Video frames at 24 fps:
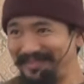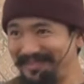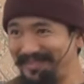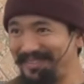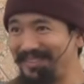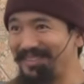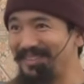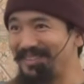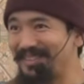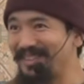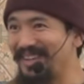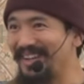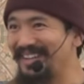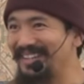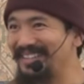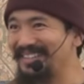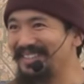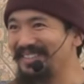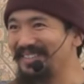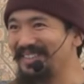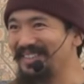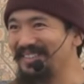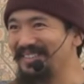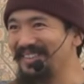Do you
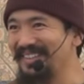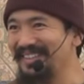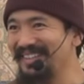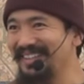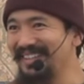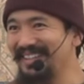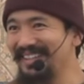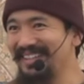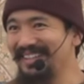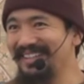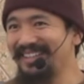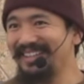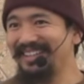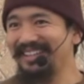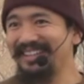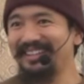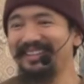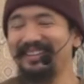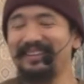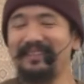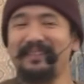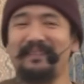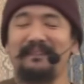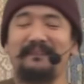understand what I mean?
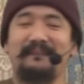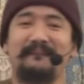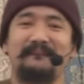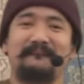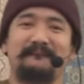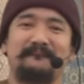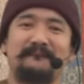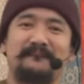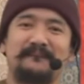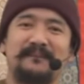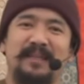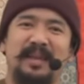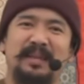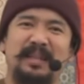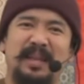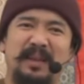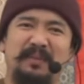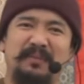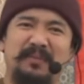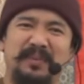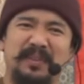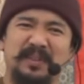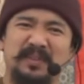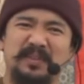And
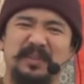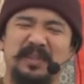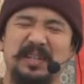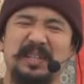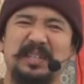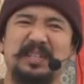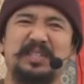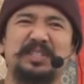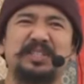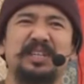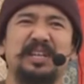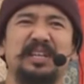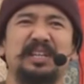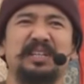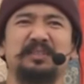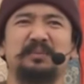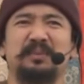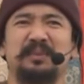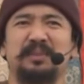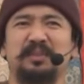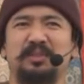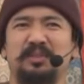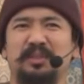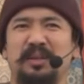I feel really jealous
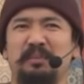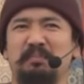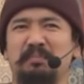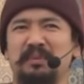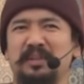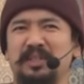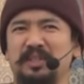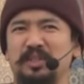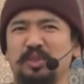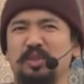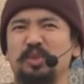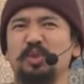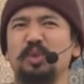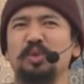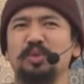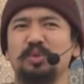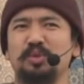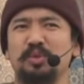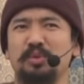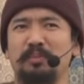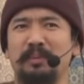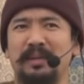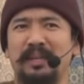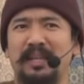when somebody is close
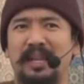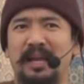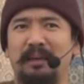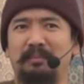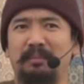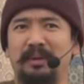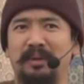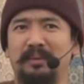to my Lama.